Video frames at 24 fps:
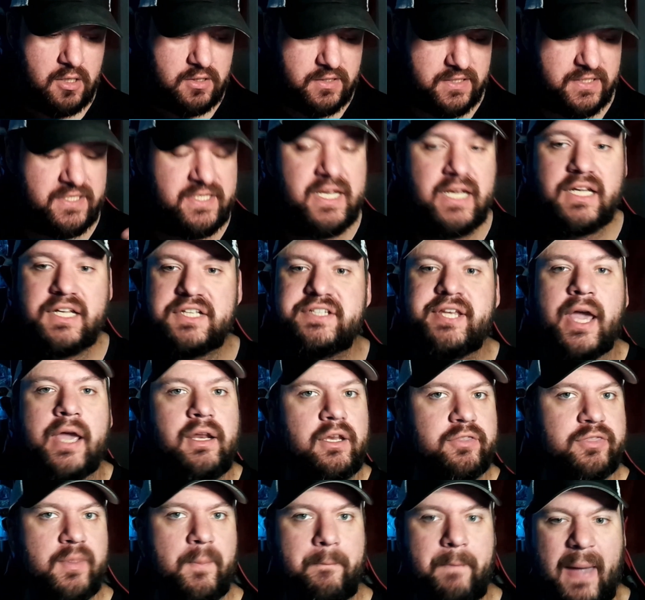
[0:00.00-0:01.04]

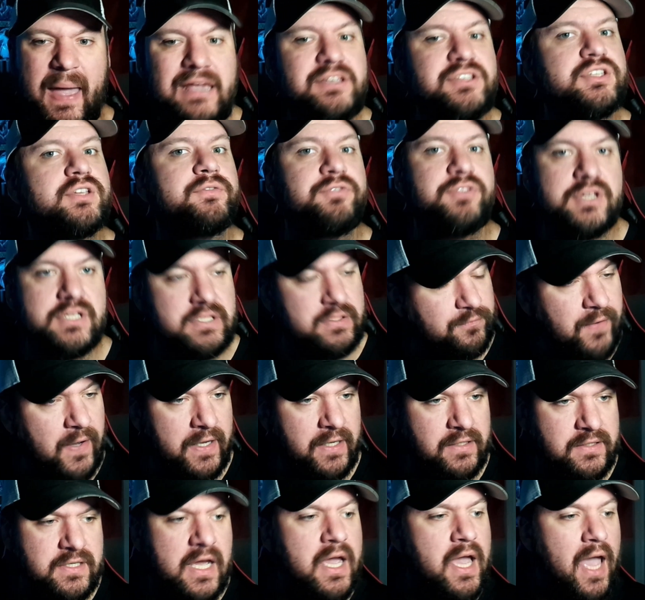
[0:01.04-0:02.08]
dictated the pace of this
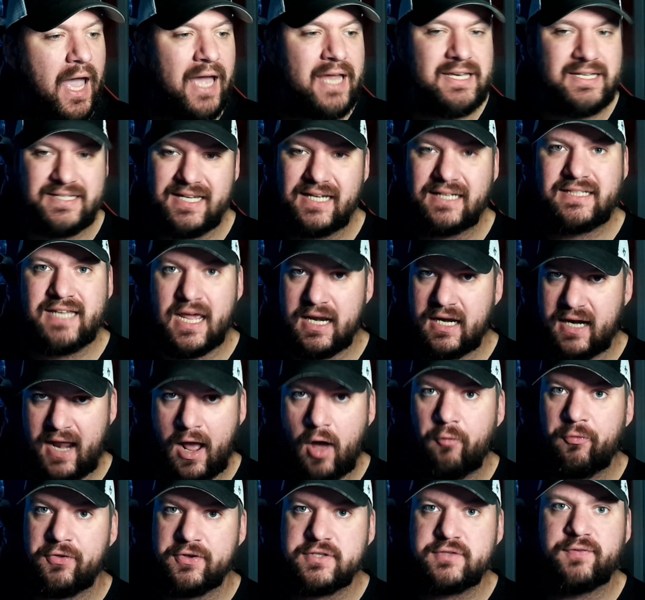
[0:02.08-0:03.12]
fight and dictated how
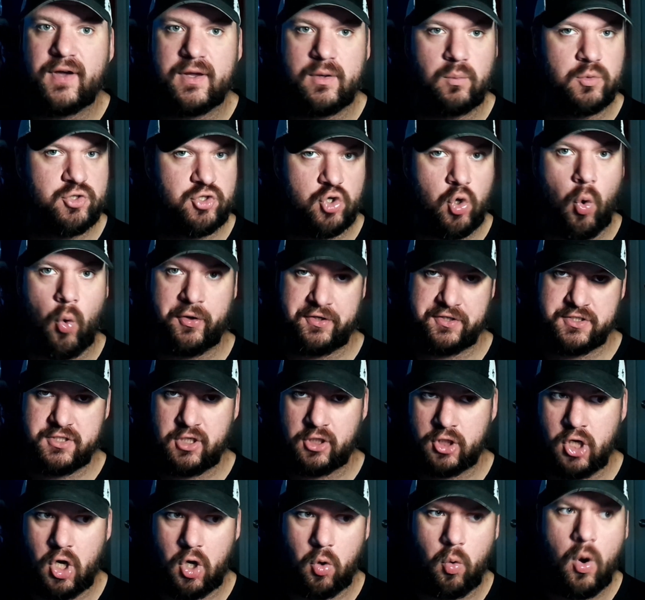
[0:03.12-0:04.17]
this fight was going to
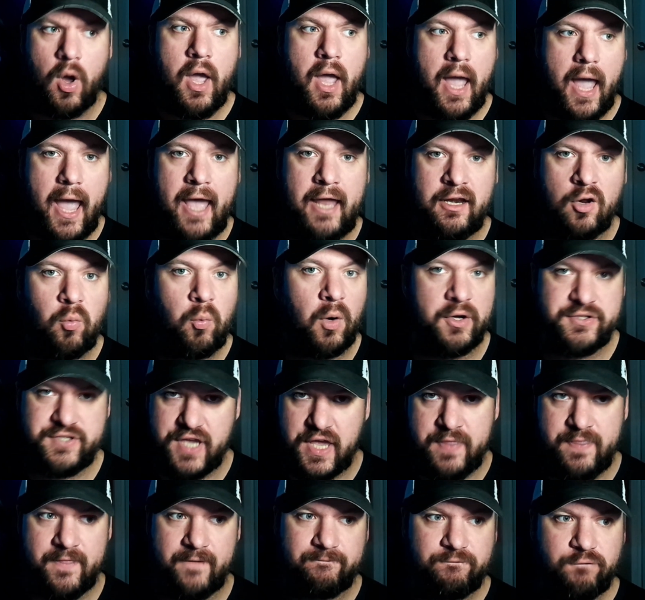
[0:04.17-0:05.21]
go. And it was
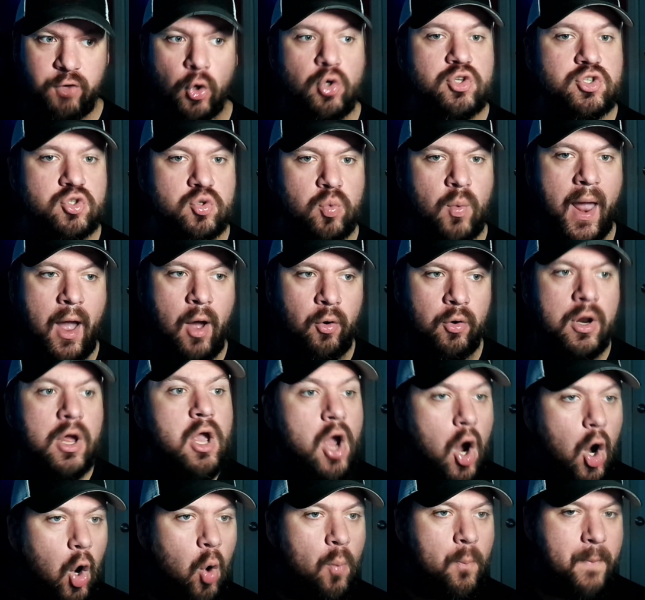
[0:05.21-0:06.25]
in the first round,
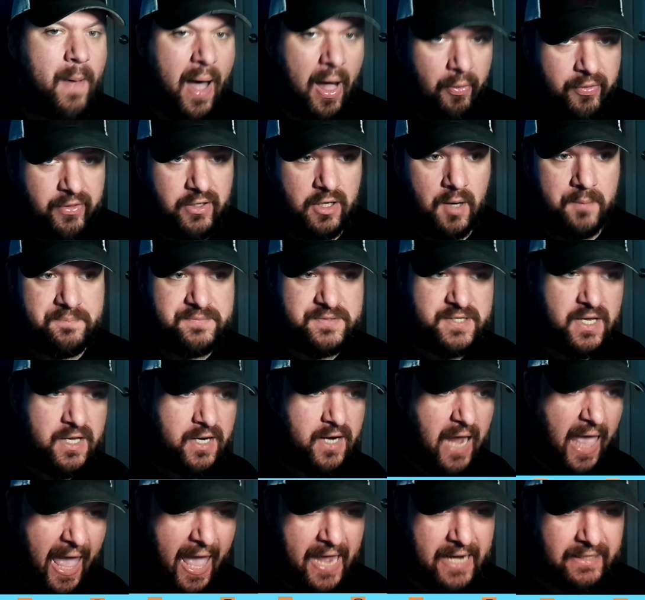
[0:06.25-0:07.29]
O'Malley comes in,
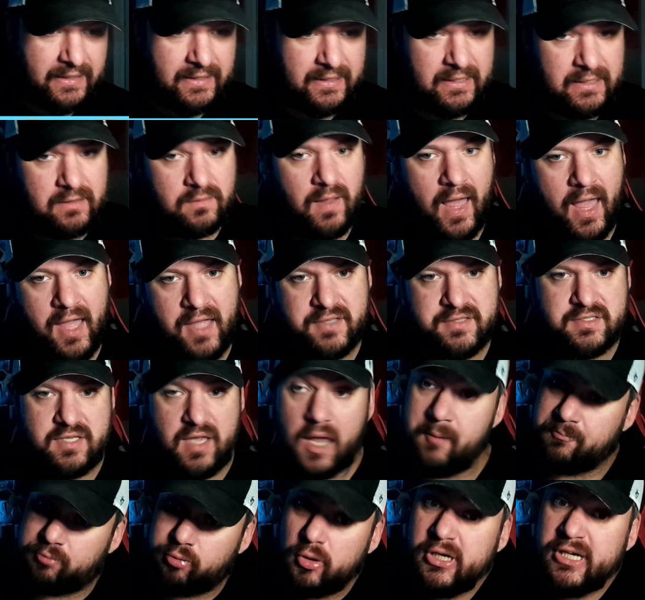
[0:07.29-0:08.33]
and he lands a
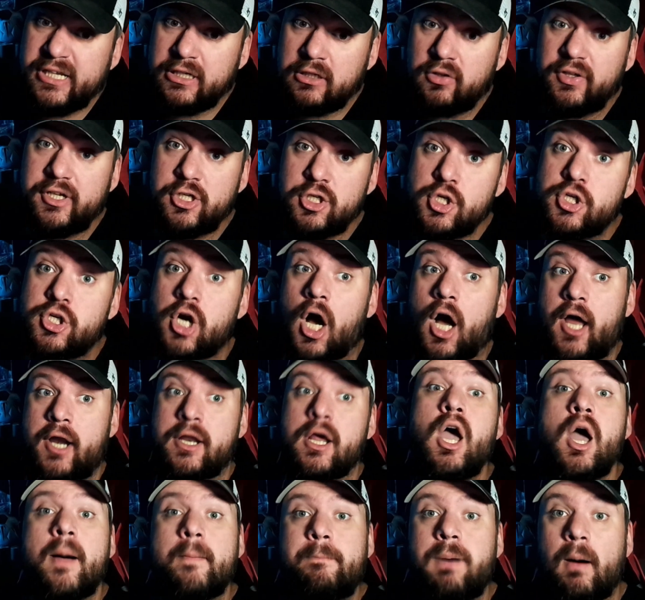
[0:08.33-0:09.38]
pretty clean shot,
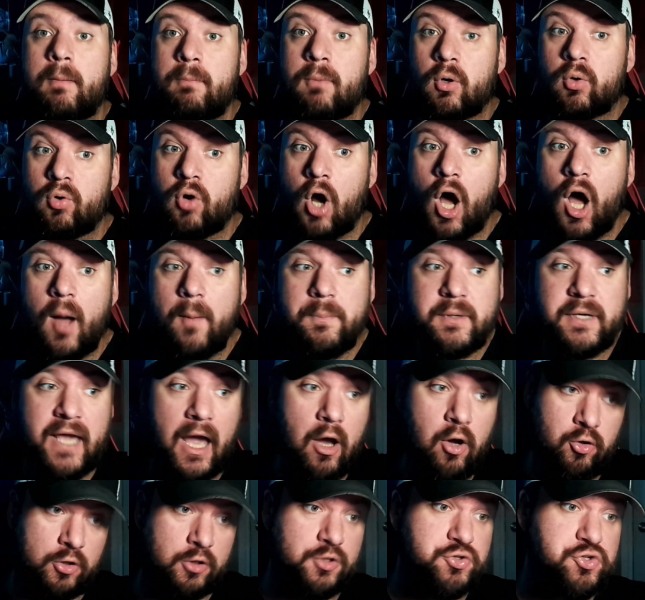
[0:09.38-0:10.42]
but Merab
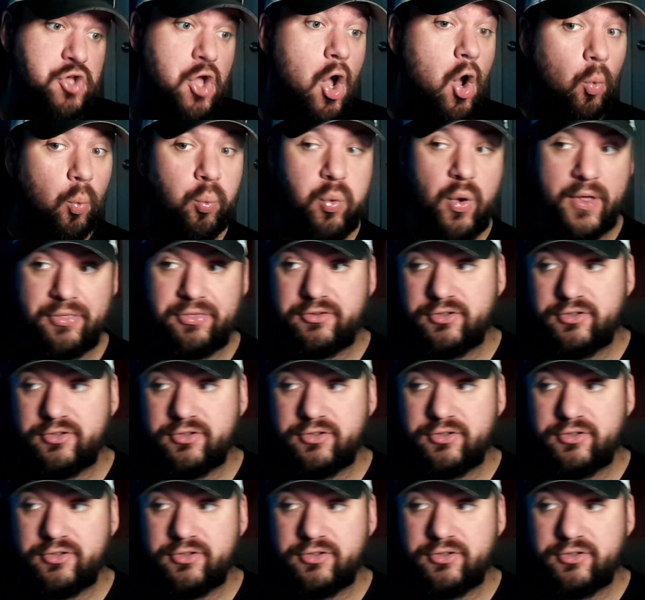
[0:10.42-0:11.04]
counters with